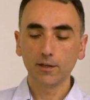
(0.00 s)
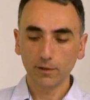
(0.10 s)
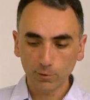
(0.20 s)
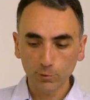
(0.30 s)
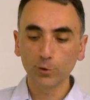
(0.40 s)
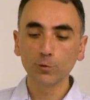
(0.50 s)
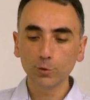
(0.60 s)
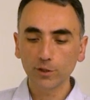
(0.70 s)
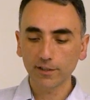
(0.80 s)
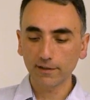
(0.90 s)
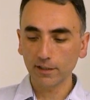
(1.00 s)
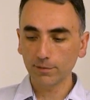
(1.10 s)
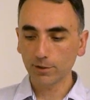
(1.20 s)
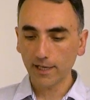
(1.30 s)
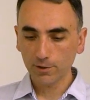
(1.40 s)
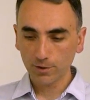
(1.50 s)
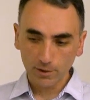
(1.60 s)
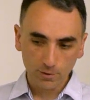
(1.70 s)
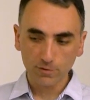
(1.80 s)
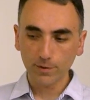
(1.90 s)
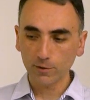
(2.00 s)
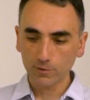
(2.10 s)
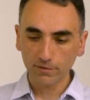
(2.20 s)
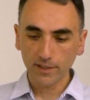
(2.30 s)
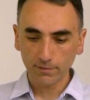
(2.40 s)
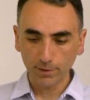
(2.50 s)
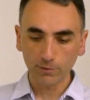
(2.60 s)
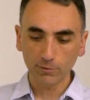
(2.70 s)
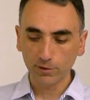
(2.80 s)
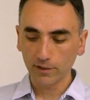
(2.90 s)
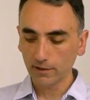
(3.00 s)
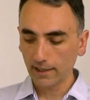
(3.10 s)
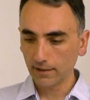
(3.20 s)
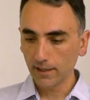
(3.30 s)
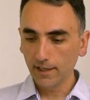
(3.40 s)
you wouldn't have any production issues because of that, because you didn't like